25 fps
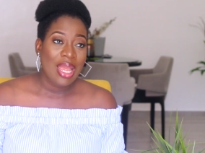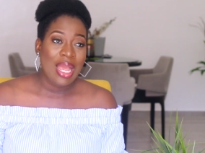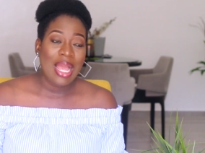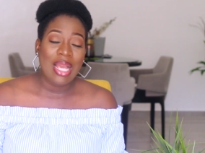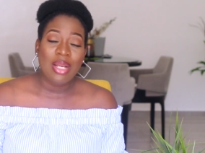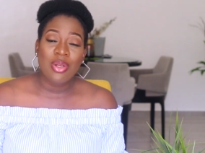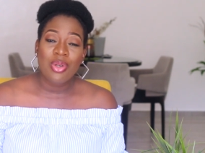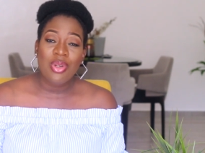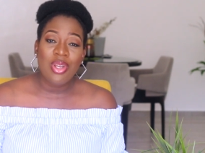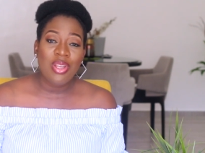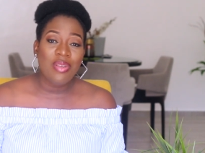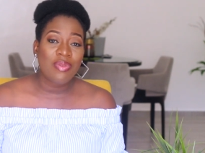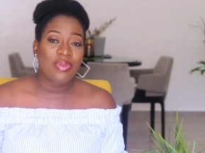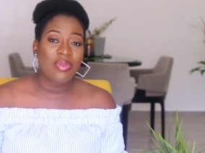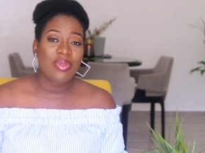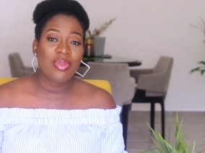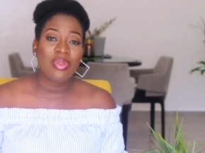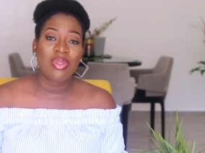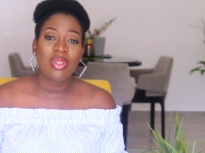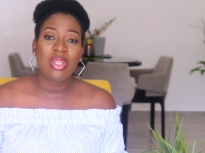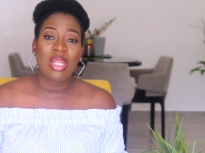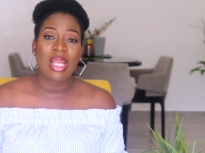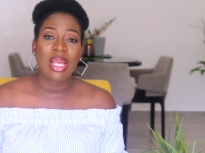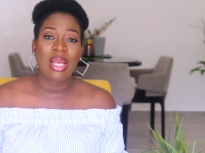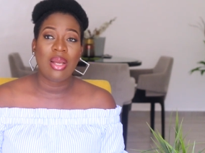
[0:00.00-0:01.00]
I couldn't
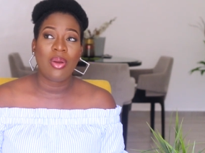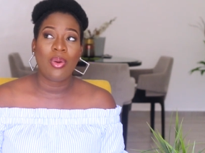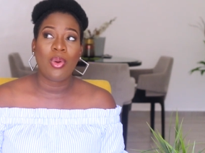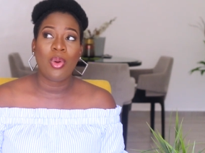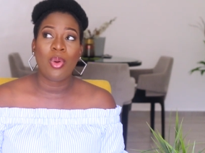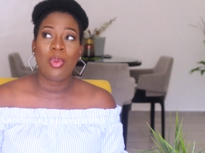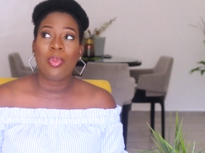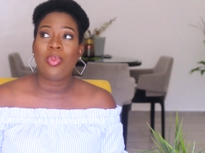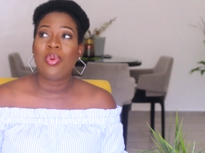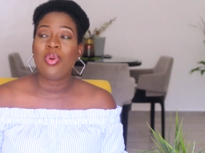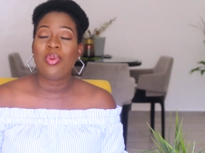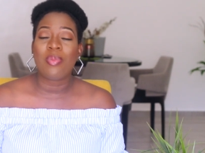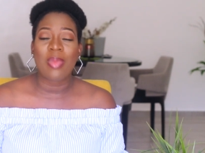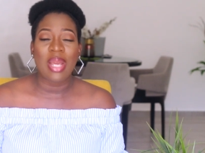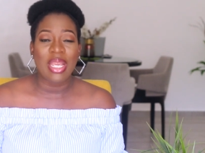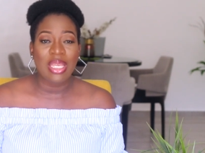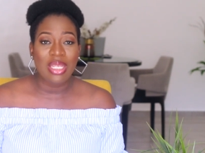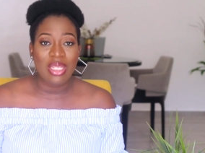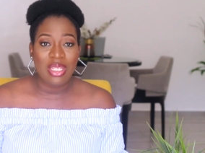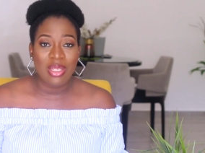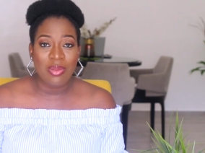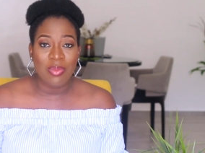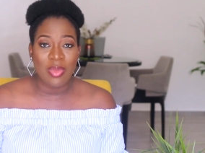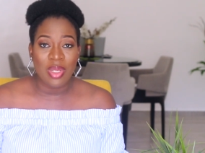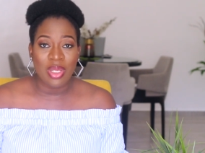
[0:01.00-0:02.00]
even open my
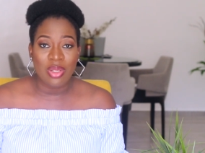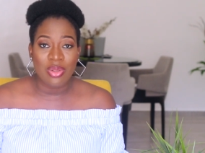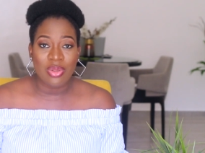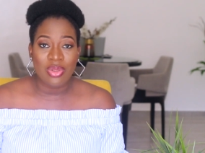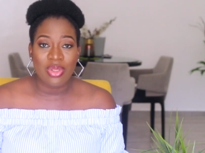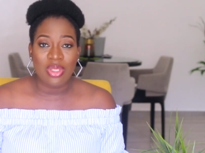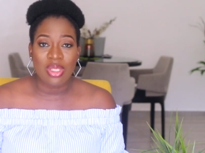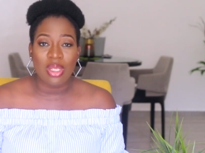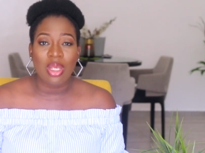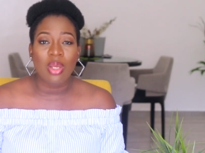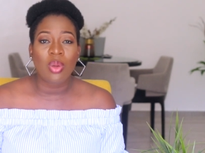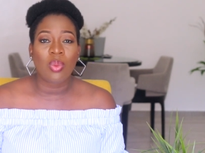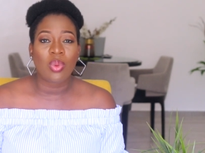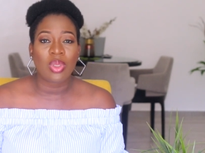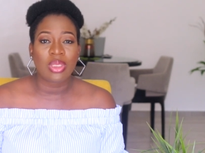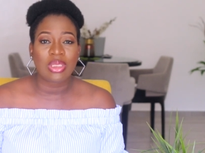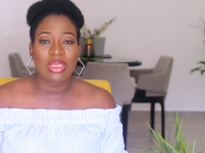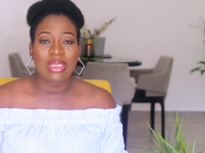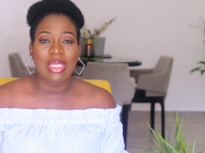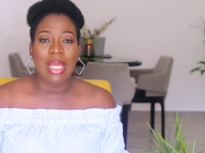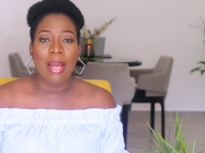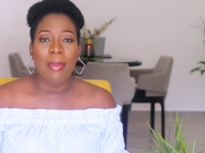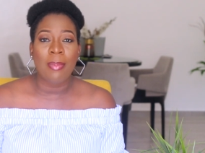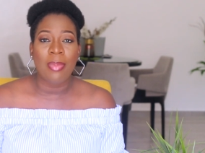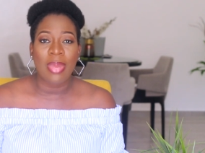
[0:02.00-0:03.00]
emails. It
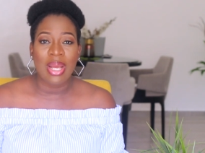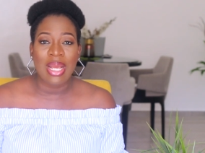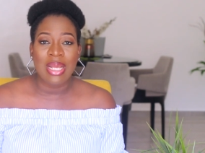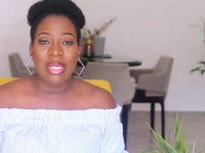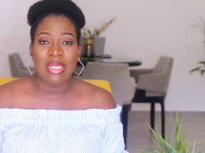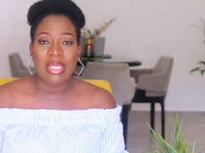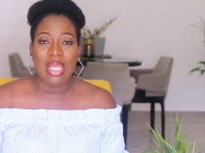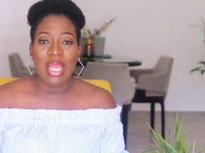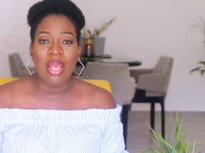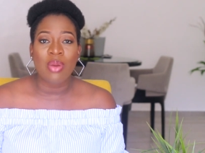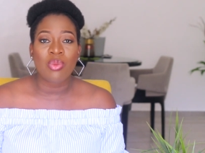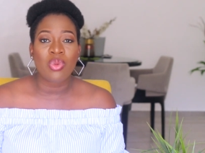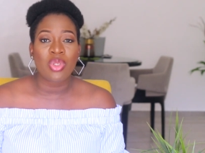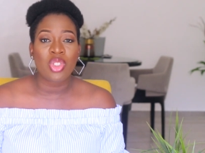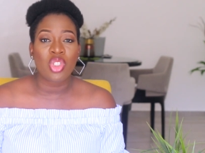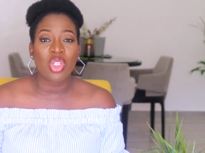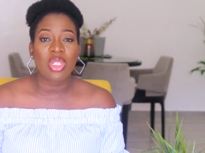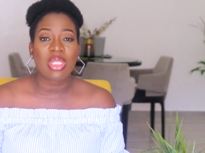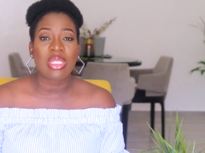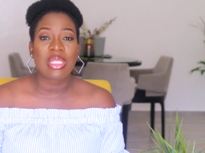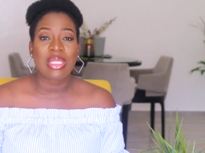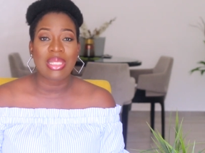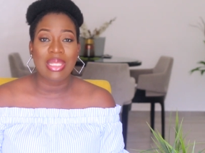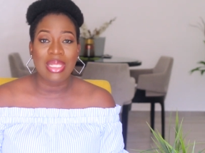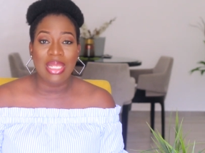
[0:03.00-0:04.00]
was that bad. I would
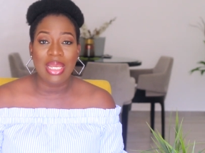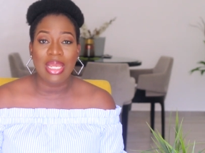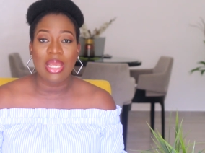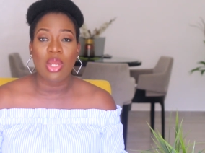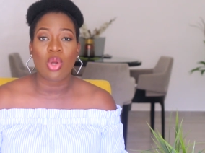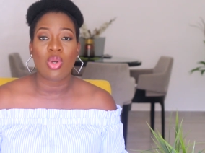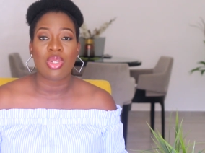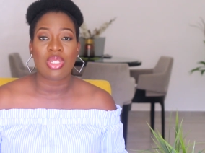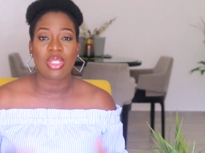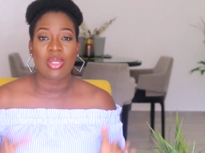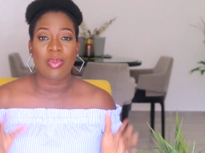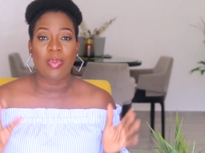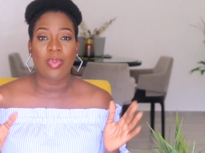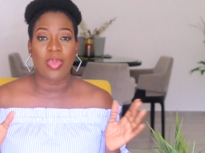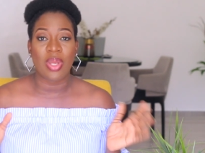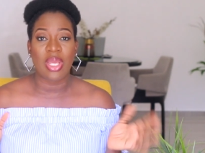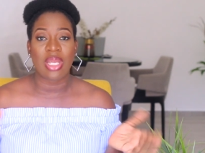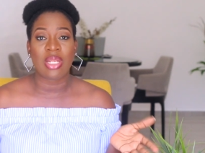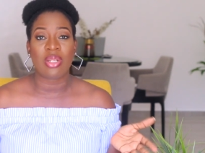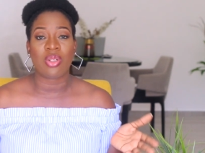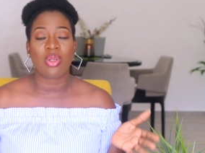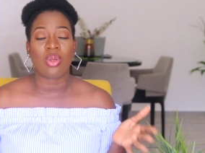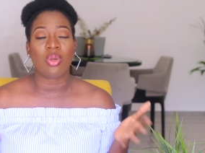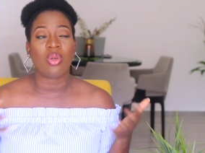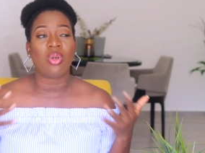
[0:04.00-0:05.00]
just lay on the
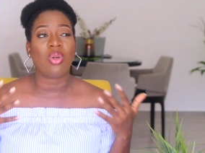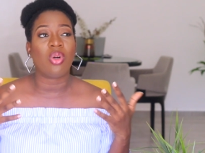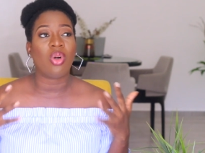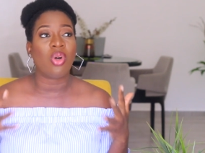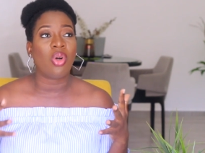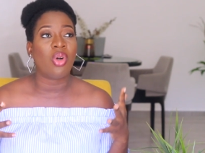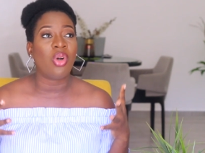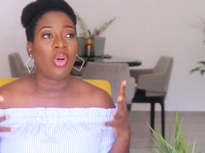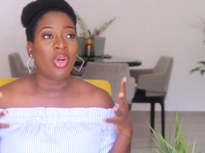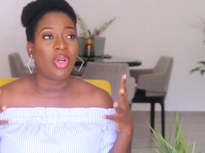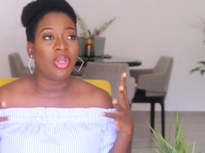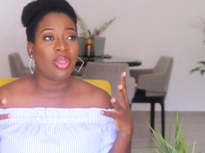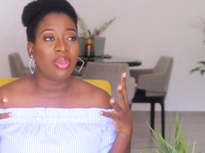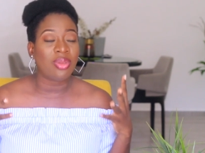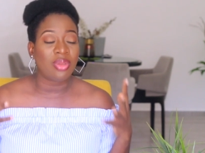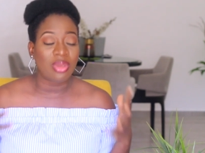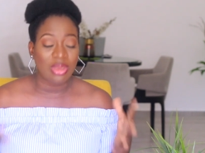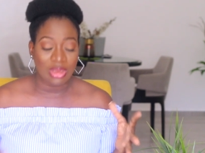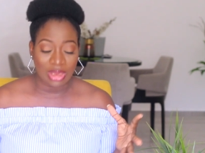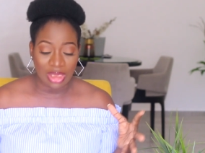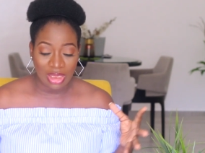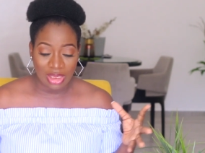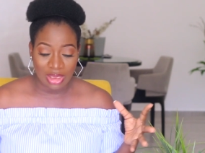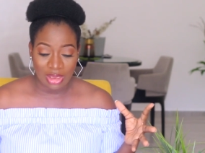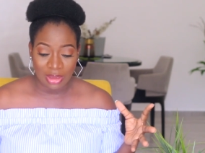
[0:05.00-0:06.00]
bed all
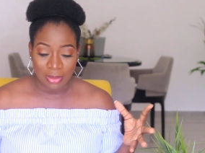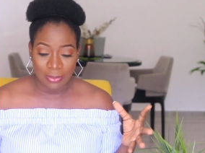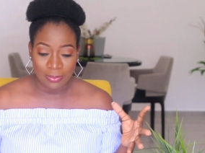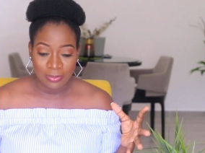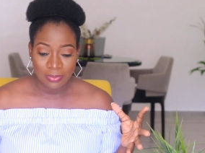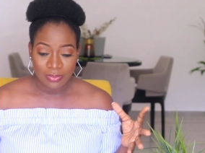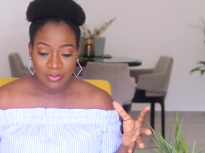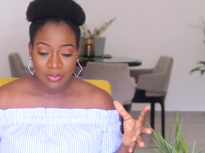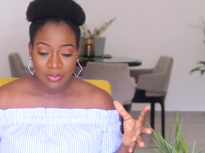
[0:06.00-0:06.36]
day,